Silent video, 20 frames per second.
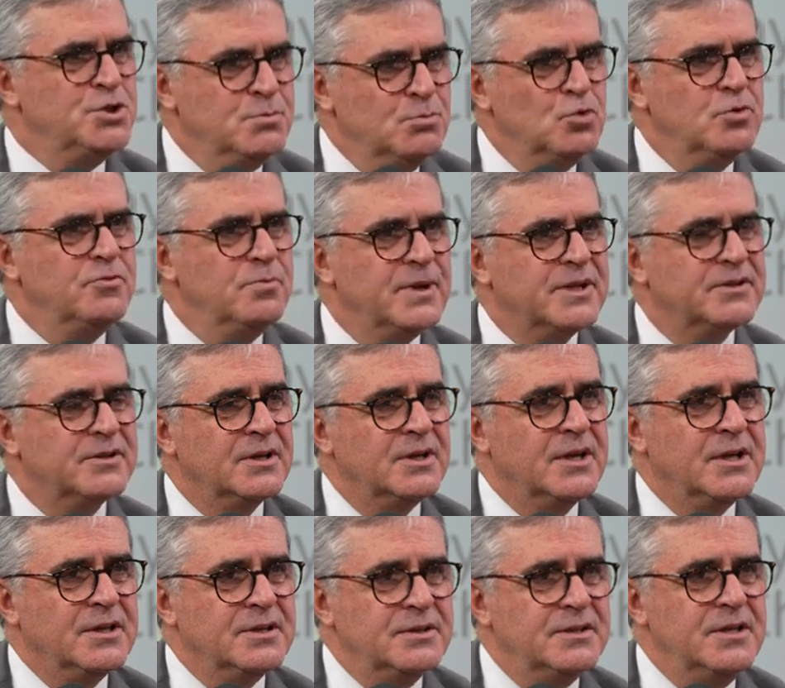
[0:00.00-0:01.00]
huge movement.
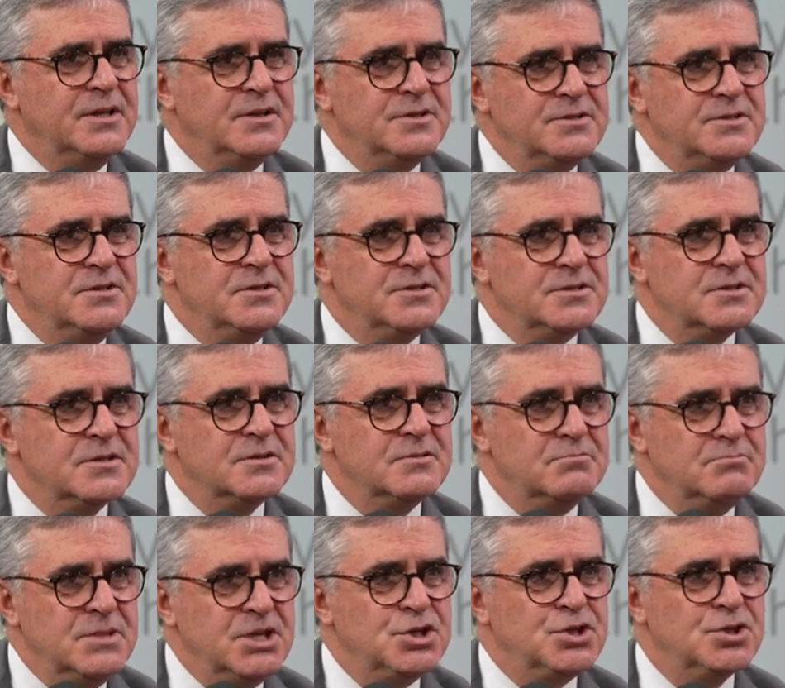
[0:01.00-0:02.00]
This is
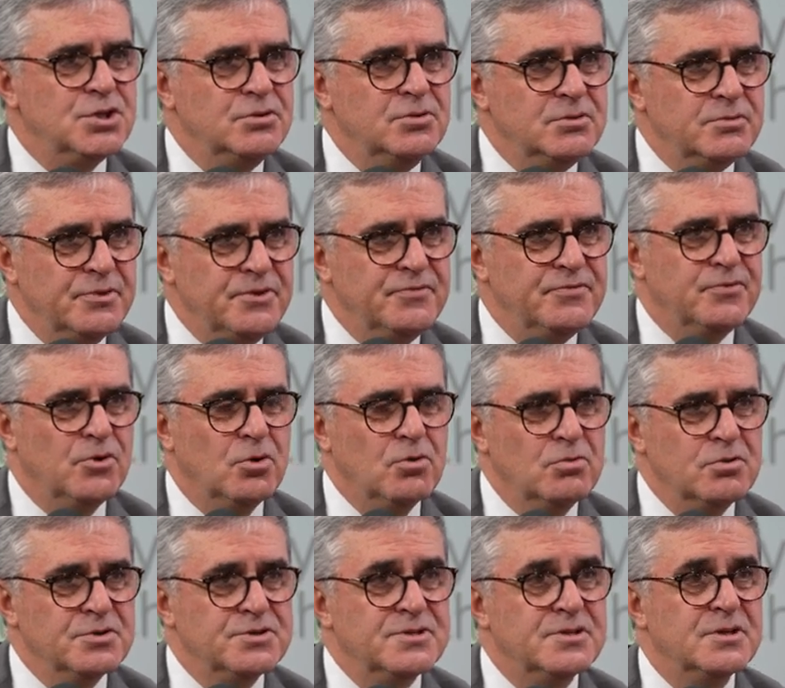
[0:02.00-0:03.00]
mission
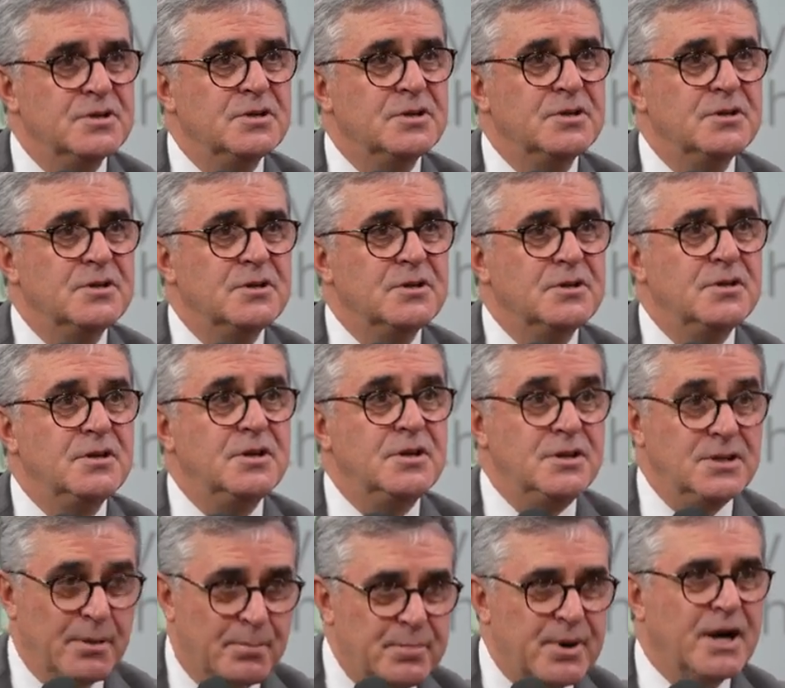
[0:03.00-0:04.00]
refocus
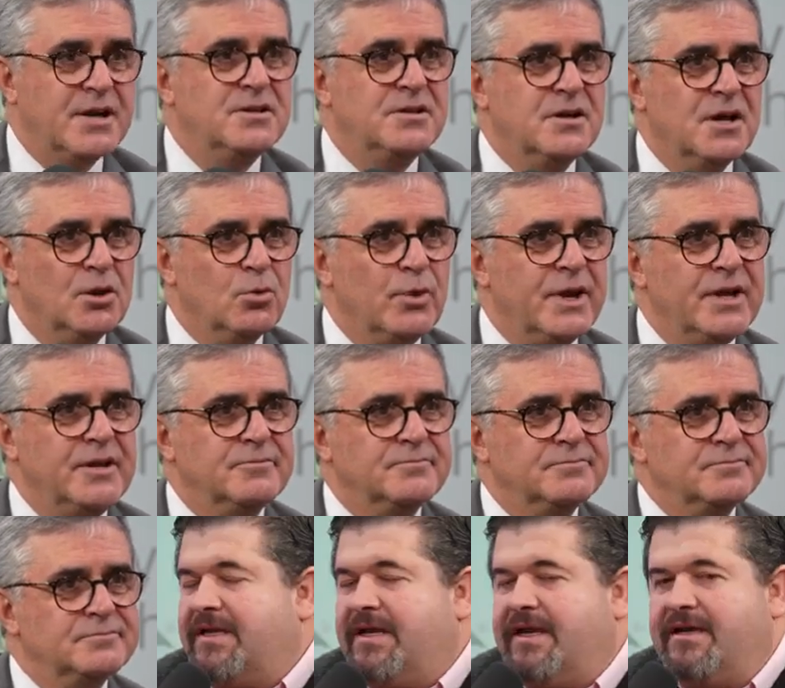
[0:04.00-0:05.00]
in a practical way.
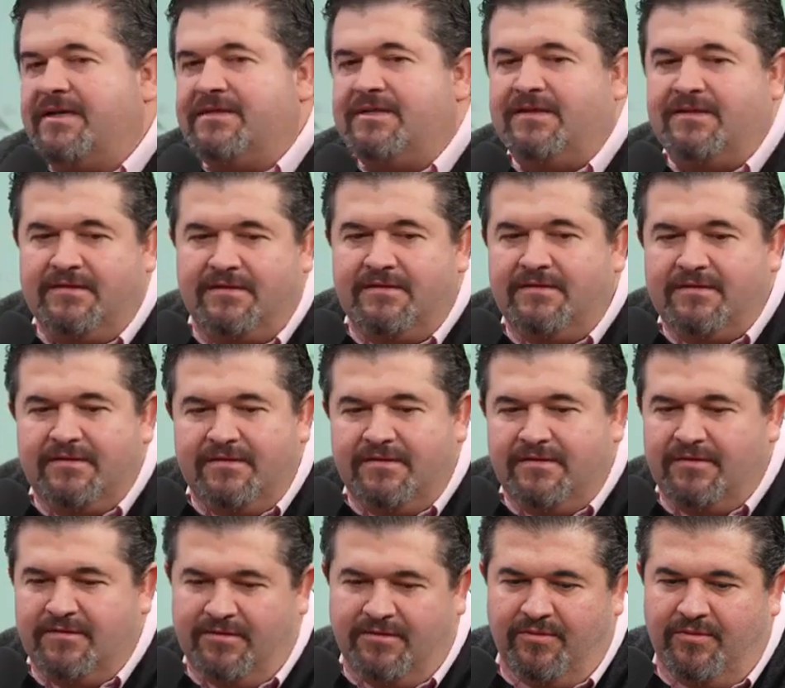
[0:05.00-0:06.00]
Erton,
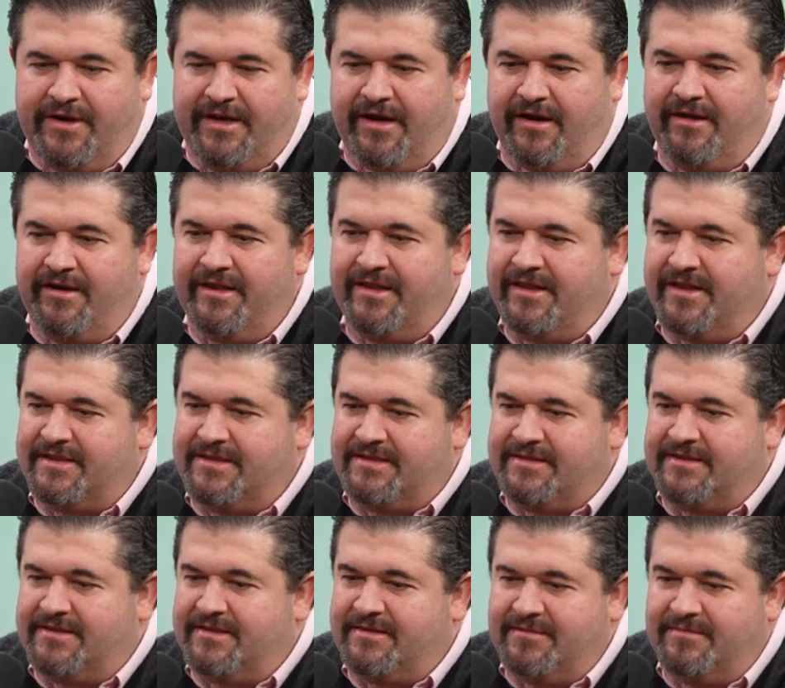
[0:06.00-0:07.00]
we are in
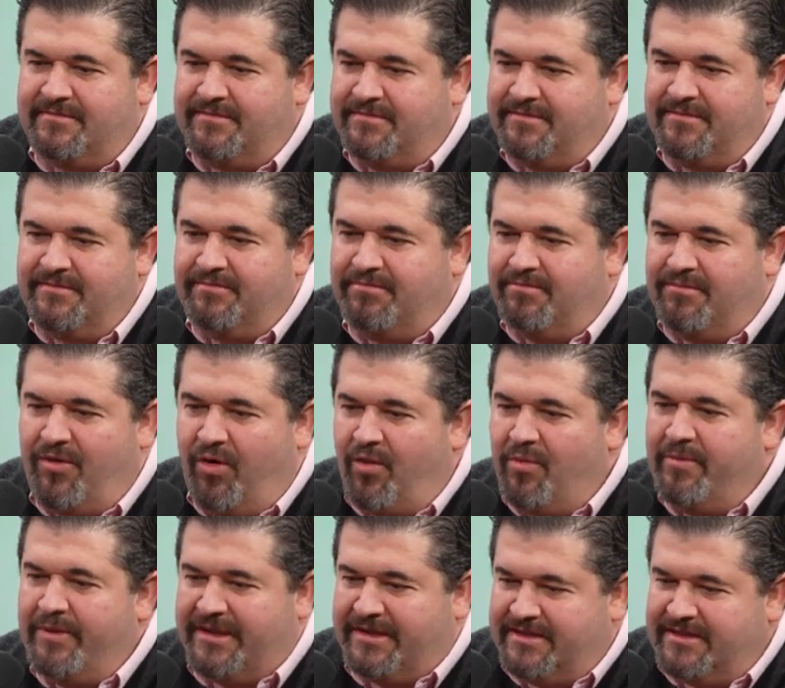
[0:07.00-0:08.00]
this
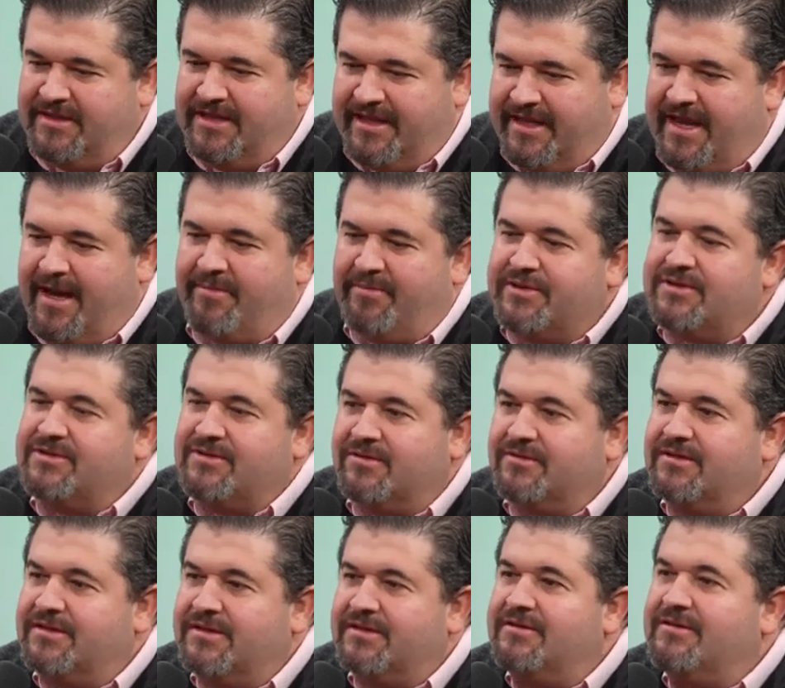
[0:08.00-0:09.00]
moment in the
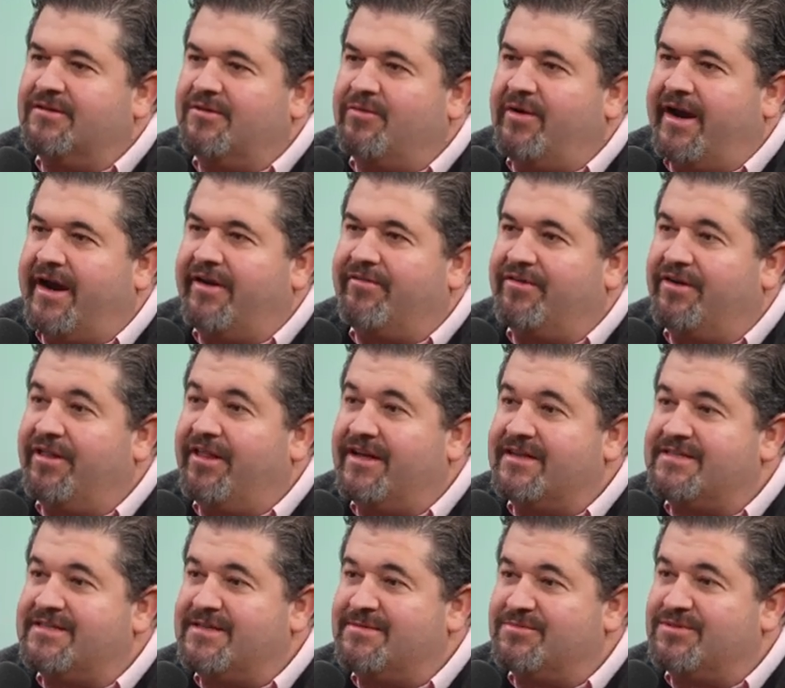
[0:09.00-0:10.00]
episode where
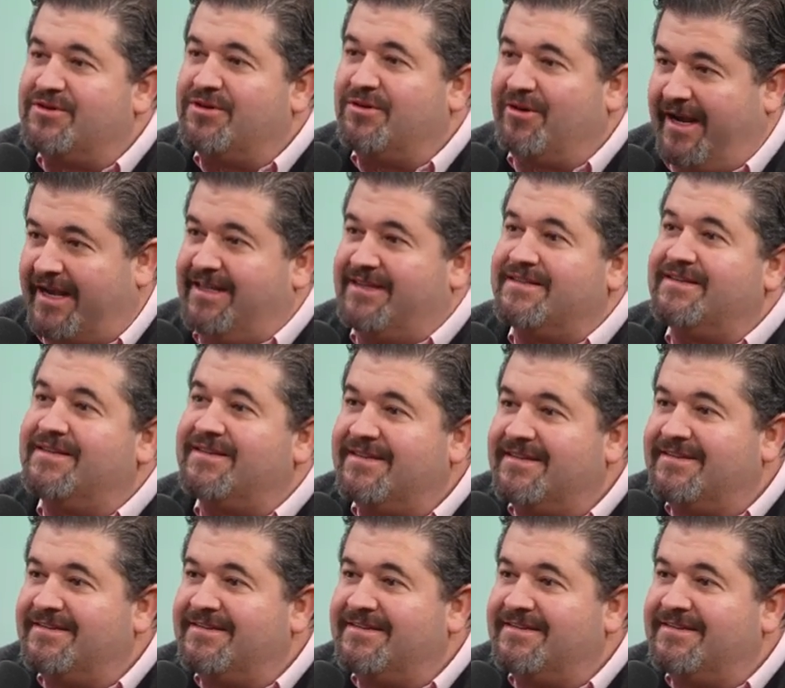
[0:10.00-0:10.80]
everything seems great.